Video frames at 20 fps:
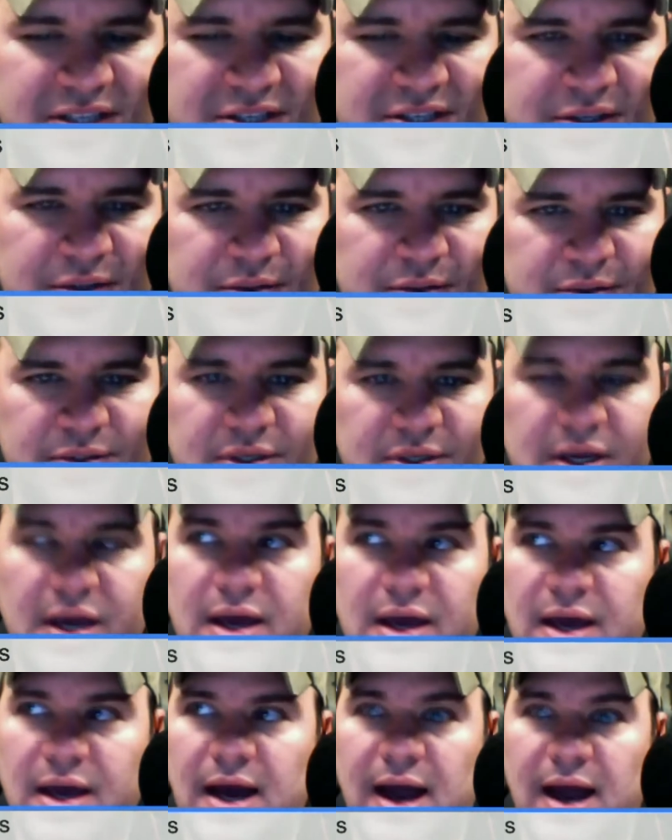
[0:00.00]
News
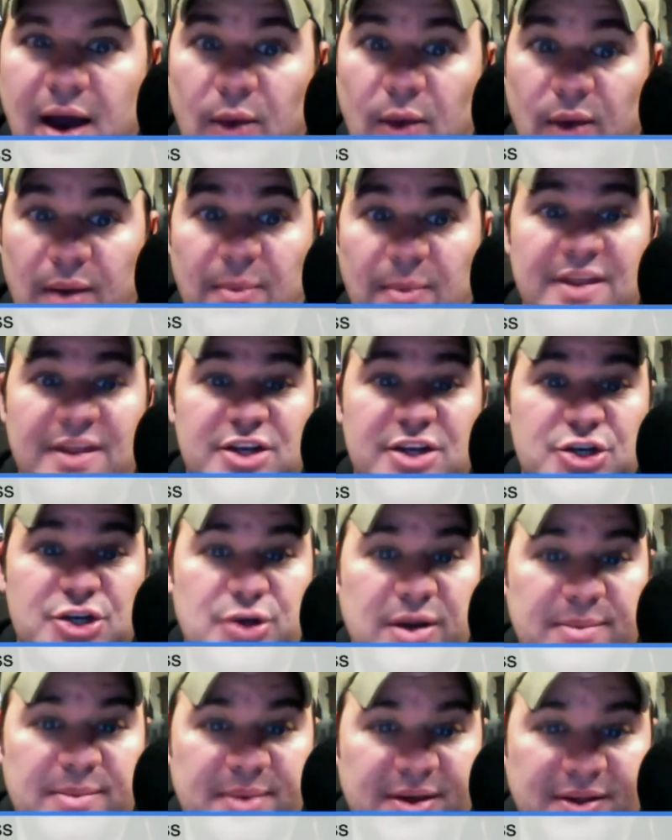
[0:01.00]
when I'm on the
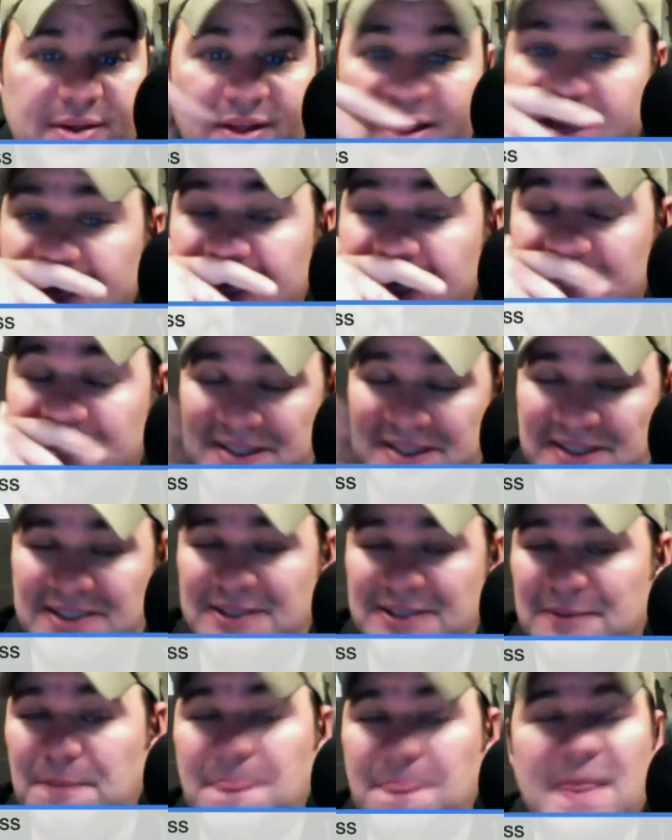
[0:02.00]
treadmill,
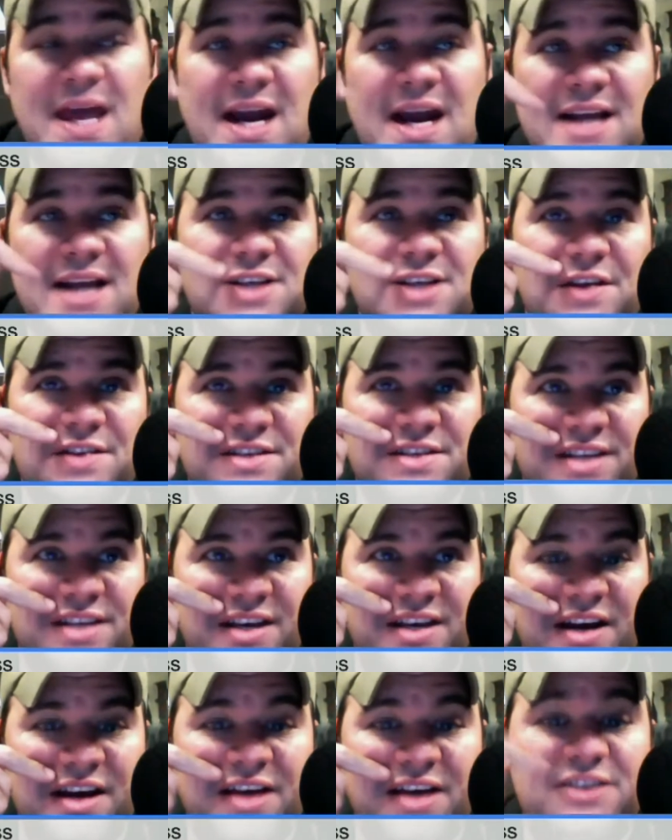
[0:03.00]
and I saw this
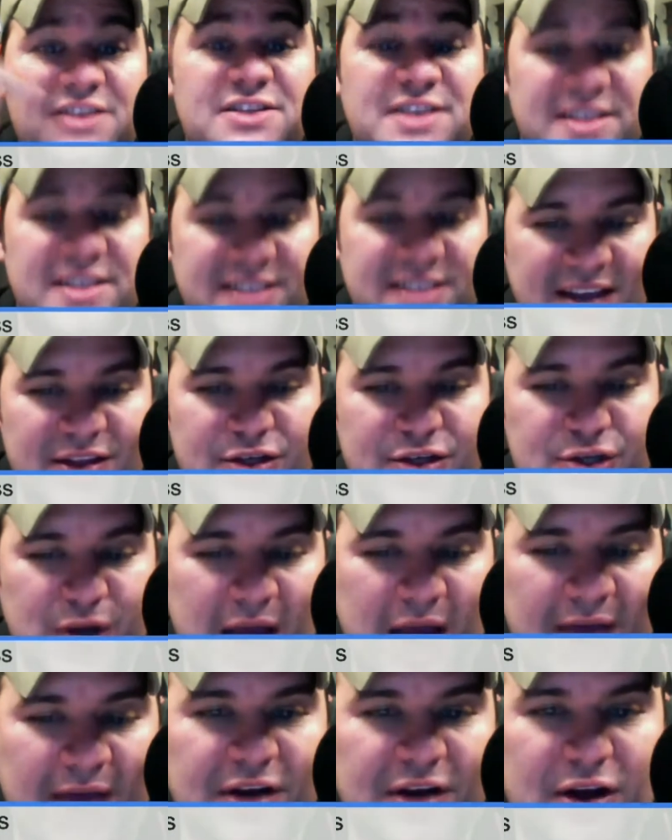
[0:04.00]
thing the day of the
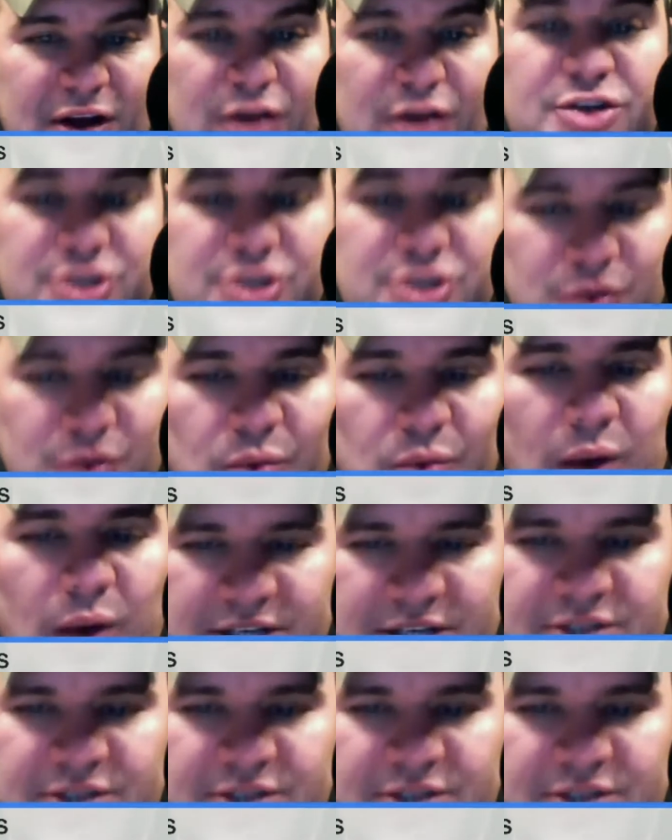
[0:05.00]
draft. I know that you were watching the